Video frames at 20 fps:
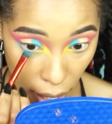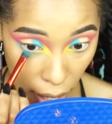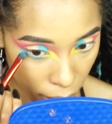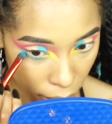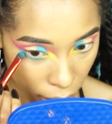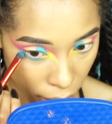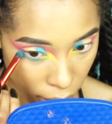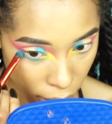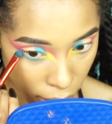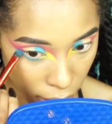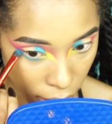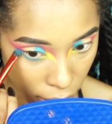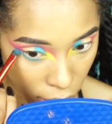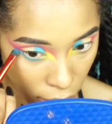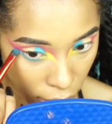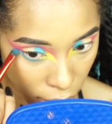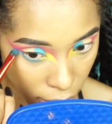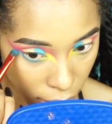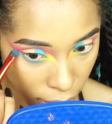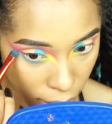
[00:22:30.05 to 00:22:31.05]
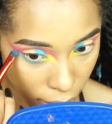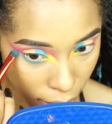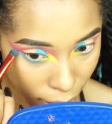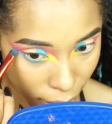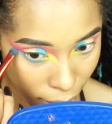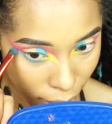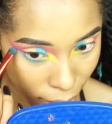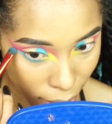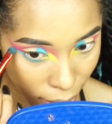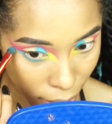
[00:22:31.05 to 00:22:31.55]
because he just
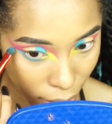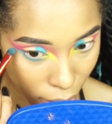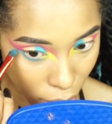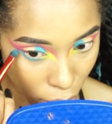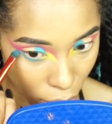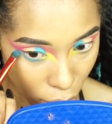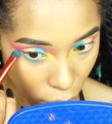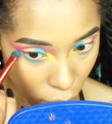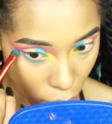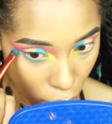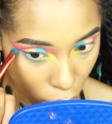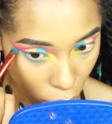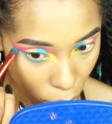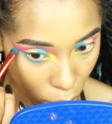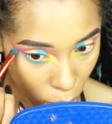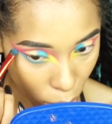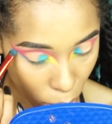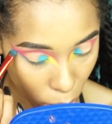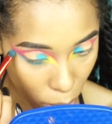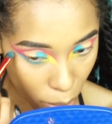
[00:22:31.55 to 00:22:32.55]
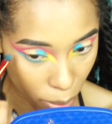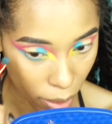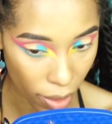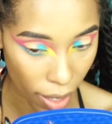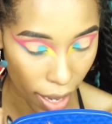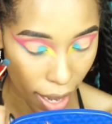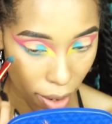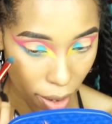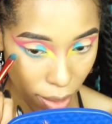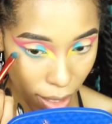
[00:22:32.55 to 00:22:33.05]
couldn't go
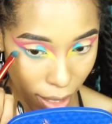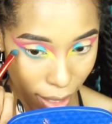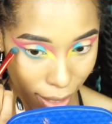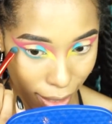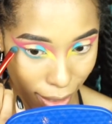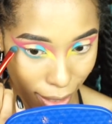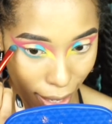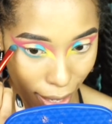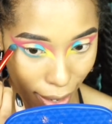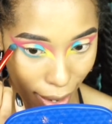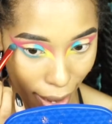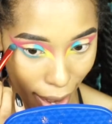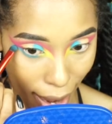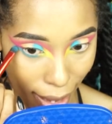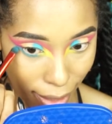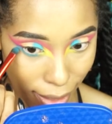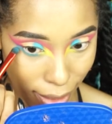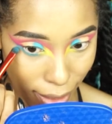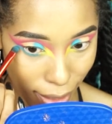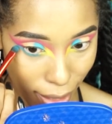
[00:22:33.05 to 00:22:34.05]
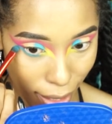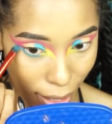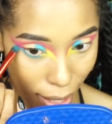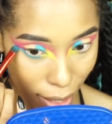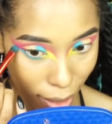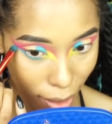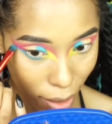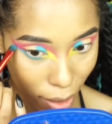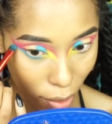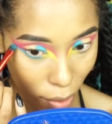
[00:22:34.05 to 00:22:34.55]
without his nasty
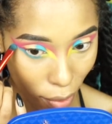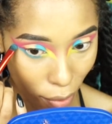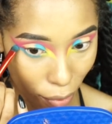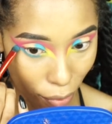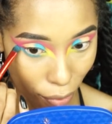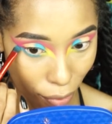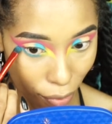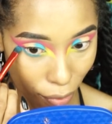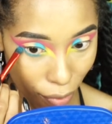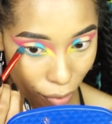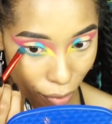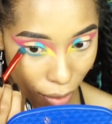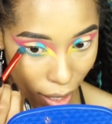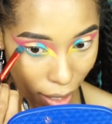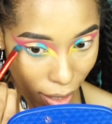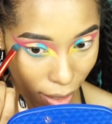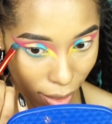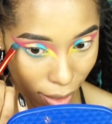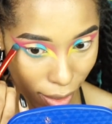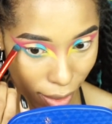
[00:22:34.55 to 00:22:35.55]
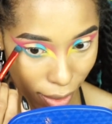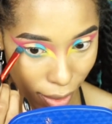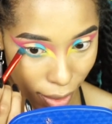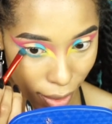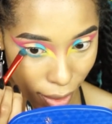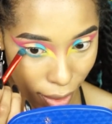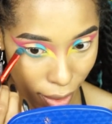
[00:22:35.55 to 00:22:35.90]
little fix.